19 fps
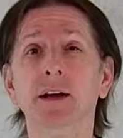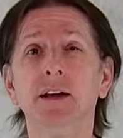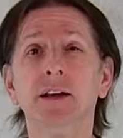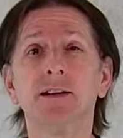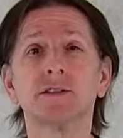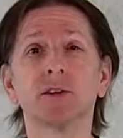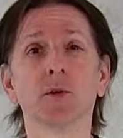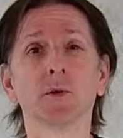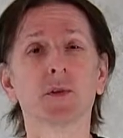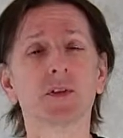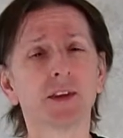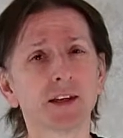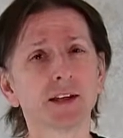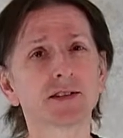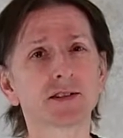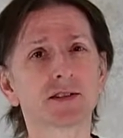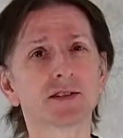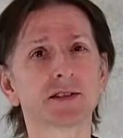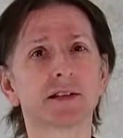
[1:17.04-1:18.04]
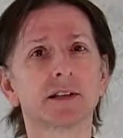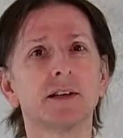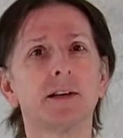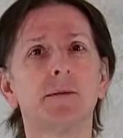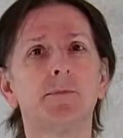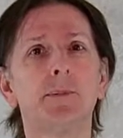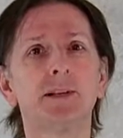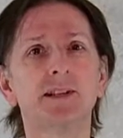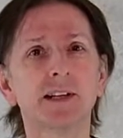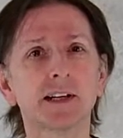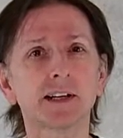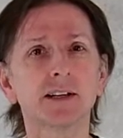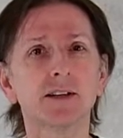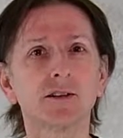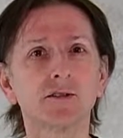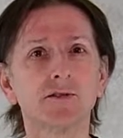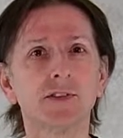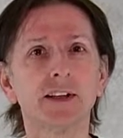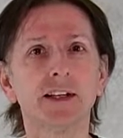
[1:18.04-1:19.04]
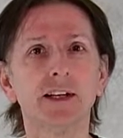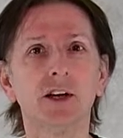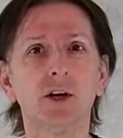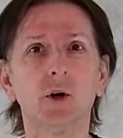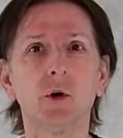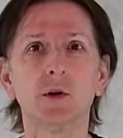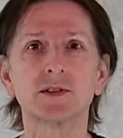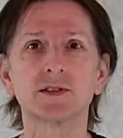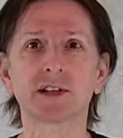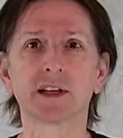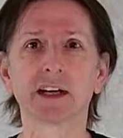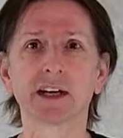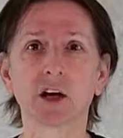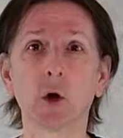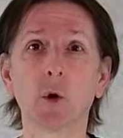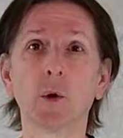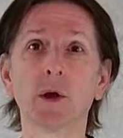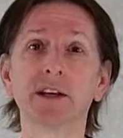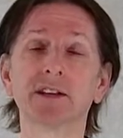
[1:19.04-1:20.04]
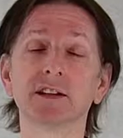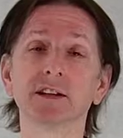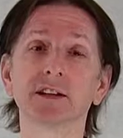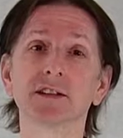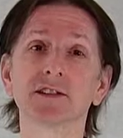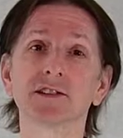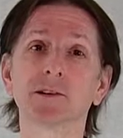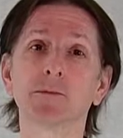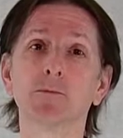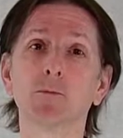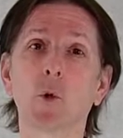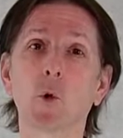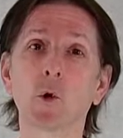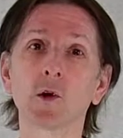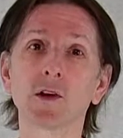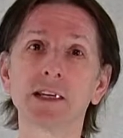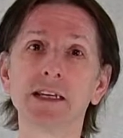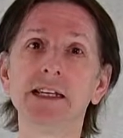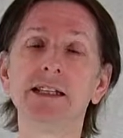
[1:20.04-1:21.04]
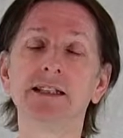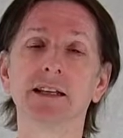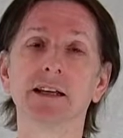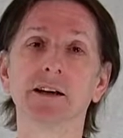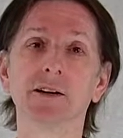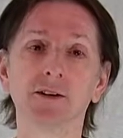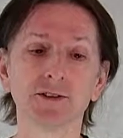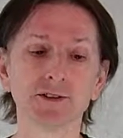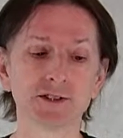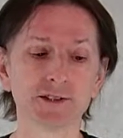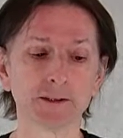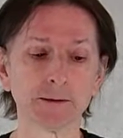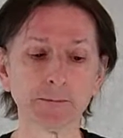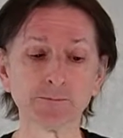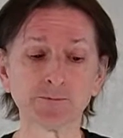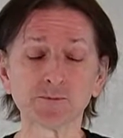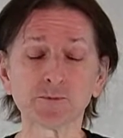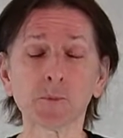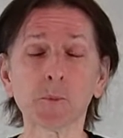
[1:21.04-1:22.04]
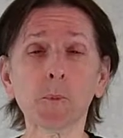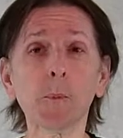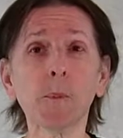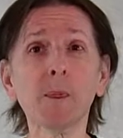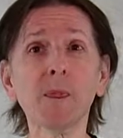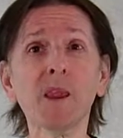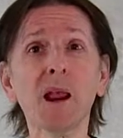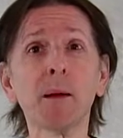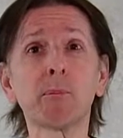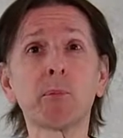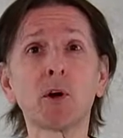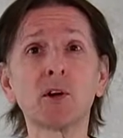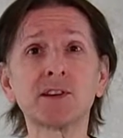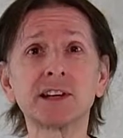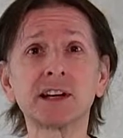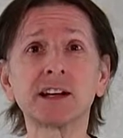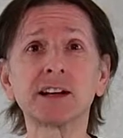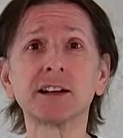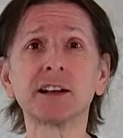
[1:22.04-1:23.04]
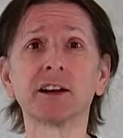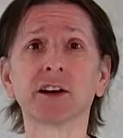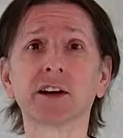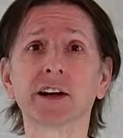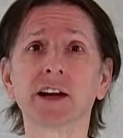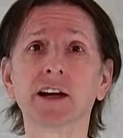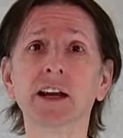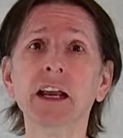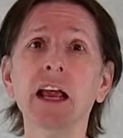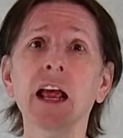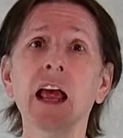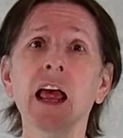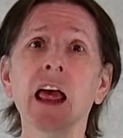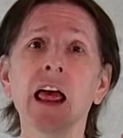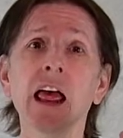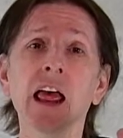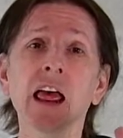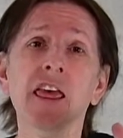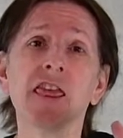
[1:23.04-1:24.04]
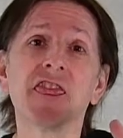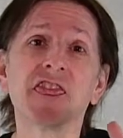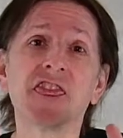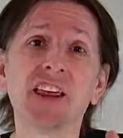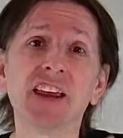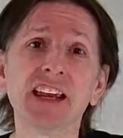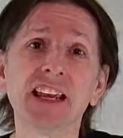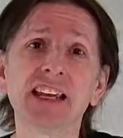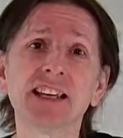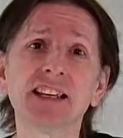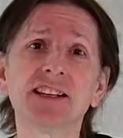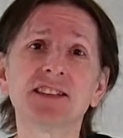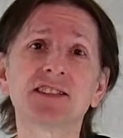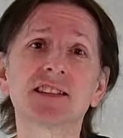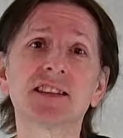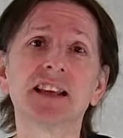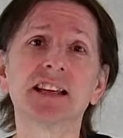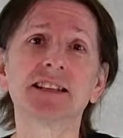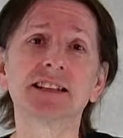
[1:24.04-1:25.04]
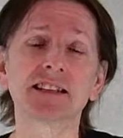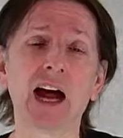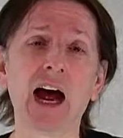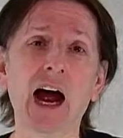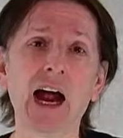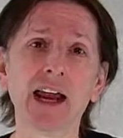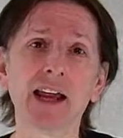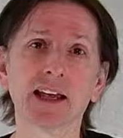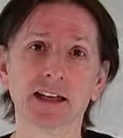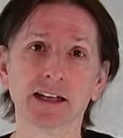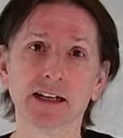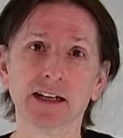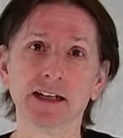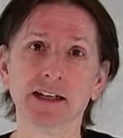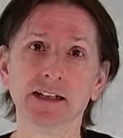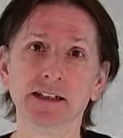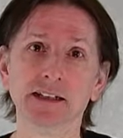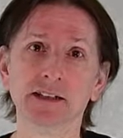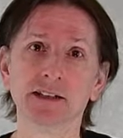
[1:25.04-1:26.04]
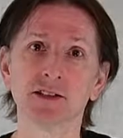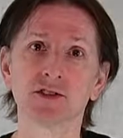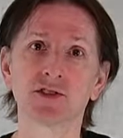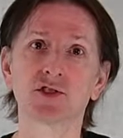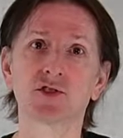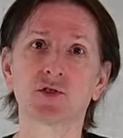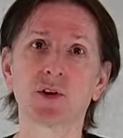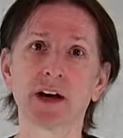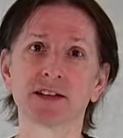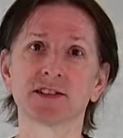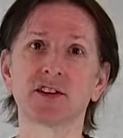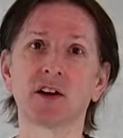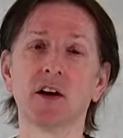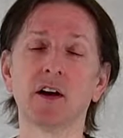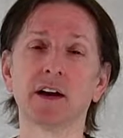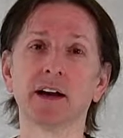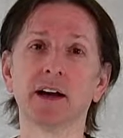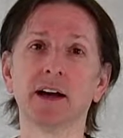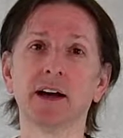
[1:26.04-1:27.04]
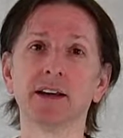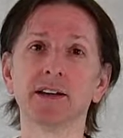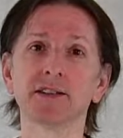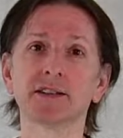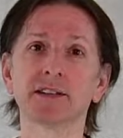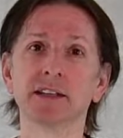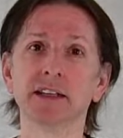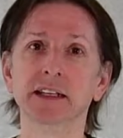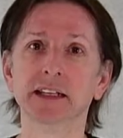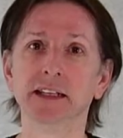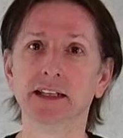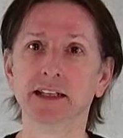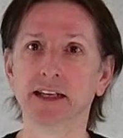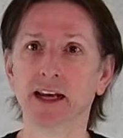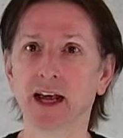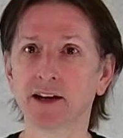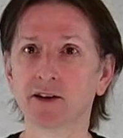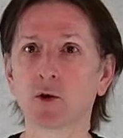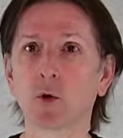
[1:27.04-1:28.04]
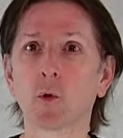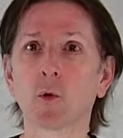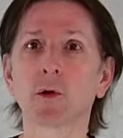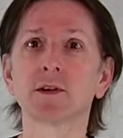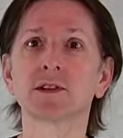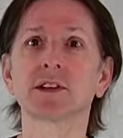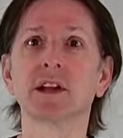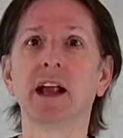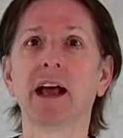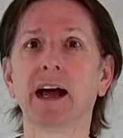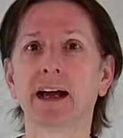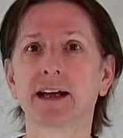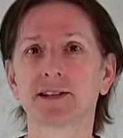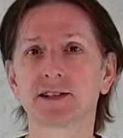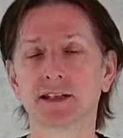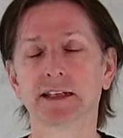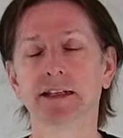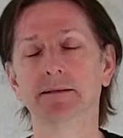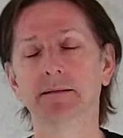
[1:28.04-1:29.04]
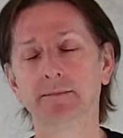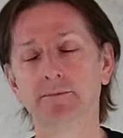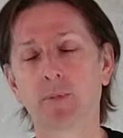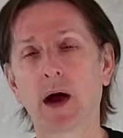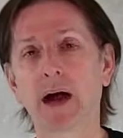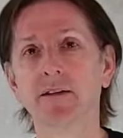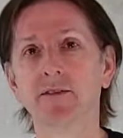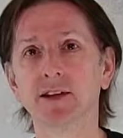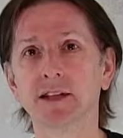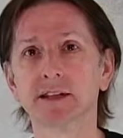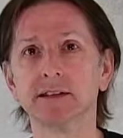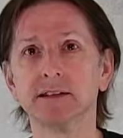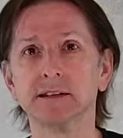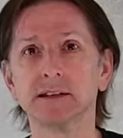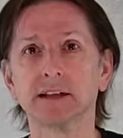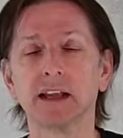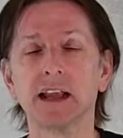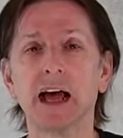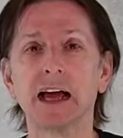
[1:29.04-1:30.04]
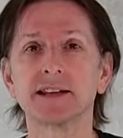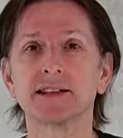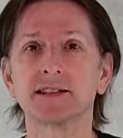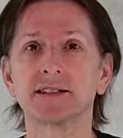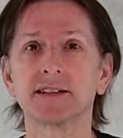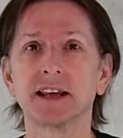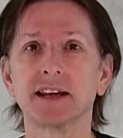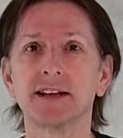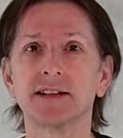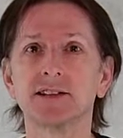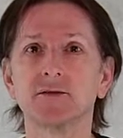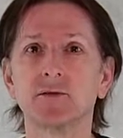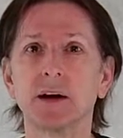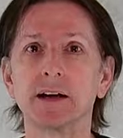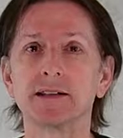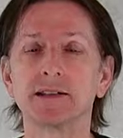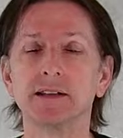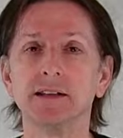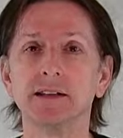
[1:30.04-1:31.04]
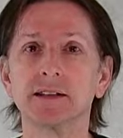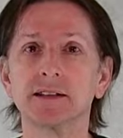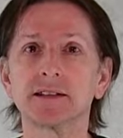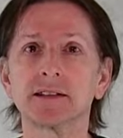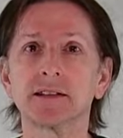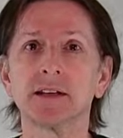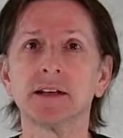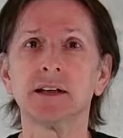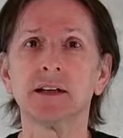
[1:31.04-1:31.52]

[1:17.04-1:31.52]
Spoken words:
So this particular video is going to go into some more details, particularly things that Taika stressed on us in headquarters class and private classes at his residence.